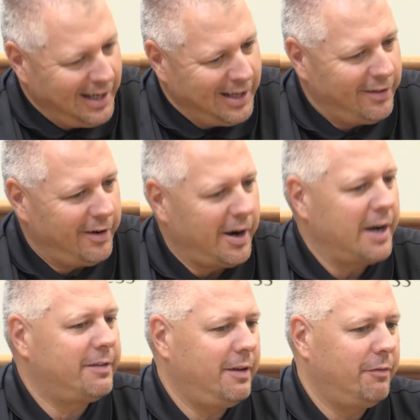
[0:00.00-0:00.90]
in their
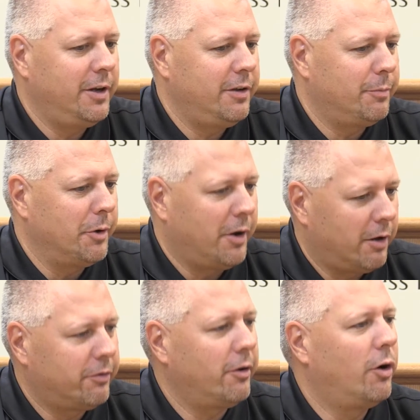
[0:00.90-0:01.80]
activities, but
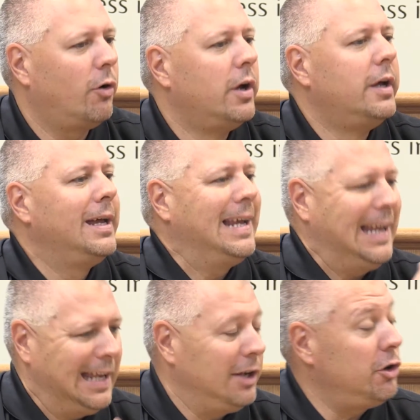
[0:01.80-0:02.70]
also
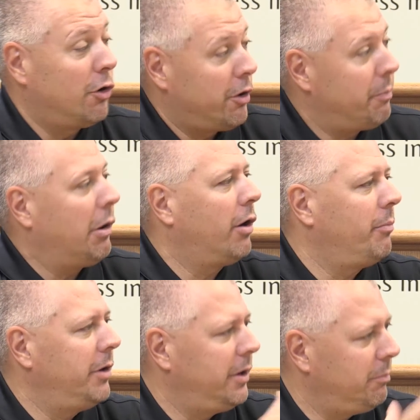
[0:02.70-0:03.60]
in your
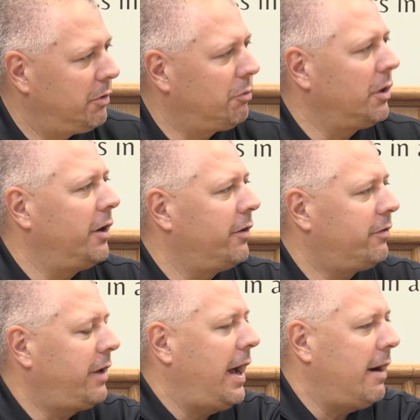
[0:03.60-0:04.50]
department and between our
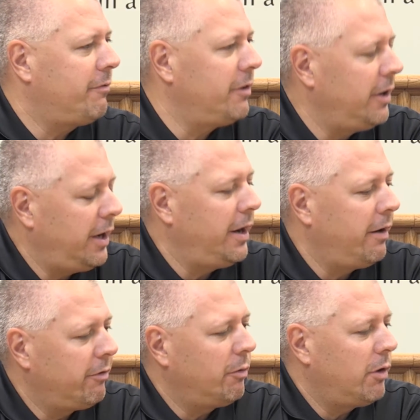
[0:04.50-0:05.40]
staff and
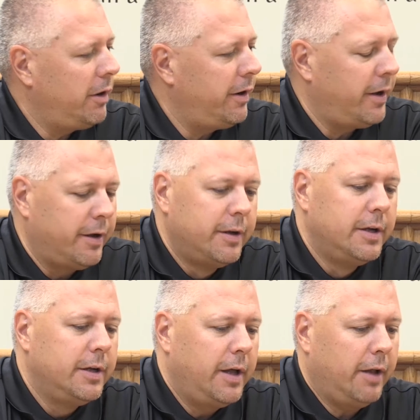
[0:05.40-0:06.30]
everyone.
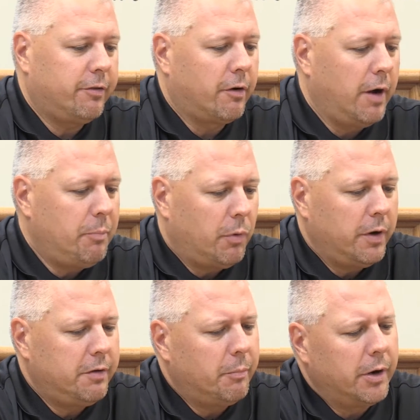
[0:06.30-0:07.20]
That's a great
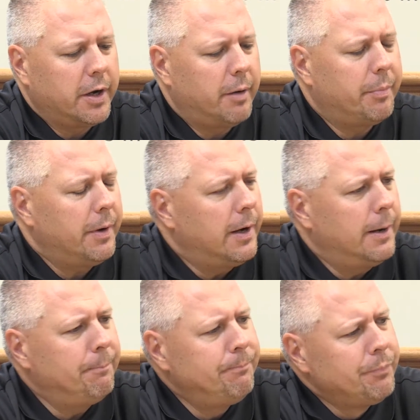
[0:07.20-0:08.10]
point to bring up.
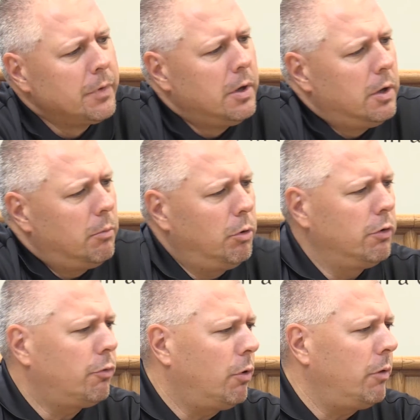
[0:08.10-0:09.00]

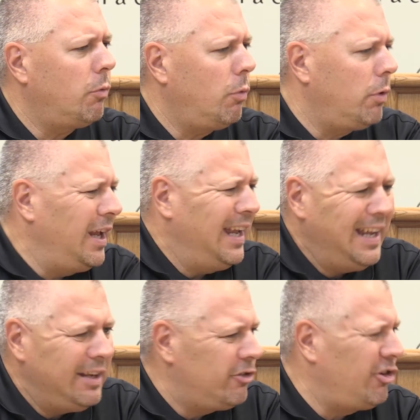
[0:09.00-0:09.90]
Bruce, what
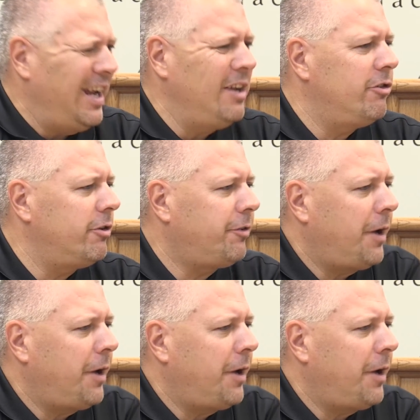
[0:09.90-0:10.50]
changes